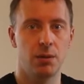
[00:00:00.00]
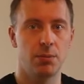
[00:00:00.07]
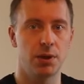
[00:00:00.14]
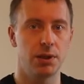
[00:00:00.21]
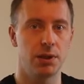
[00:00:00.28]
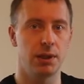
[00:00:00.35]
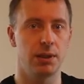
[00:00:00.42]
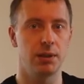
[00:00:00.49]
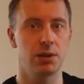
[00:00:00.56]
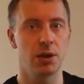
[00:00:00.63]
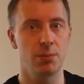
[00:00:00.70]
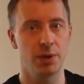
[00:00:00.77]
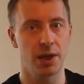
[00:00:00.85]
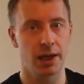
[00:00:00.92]
but in
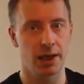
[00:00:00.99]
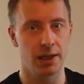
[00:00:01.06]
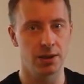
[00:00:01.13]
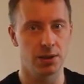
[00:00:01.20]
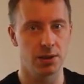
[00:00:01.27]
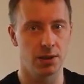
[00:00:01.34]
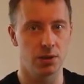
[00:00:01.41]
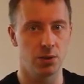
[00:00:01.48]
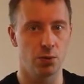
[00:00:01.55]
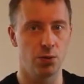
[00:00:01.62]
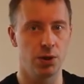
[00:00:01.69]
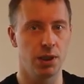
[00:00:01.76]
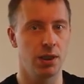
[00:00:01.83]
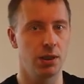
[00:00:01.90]
some cases
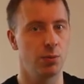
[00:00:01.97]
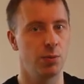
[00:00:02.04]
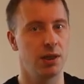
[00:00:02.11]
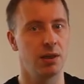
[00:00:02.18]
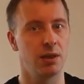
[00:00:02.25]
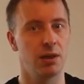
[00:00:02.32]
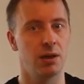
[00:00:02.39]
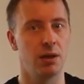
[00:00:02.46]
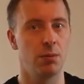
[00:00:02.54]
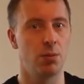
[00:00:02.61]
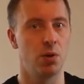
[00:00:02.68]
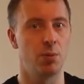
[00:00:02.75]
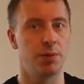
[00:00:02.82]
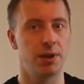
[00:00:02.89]
we need to be
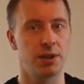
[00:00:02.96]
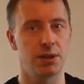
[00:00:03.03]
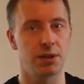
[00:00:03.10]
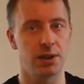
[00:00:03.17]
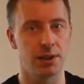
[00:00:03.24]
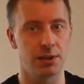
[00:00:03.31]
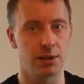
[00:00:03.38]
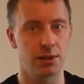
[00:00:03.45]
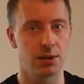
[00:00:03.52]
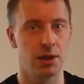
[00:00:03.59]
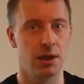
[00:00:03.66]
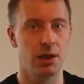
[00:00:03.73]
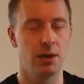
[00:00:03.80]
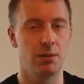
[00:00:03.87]
more precise,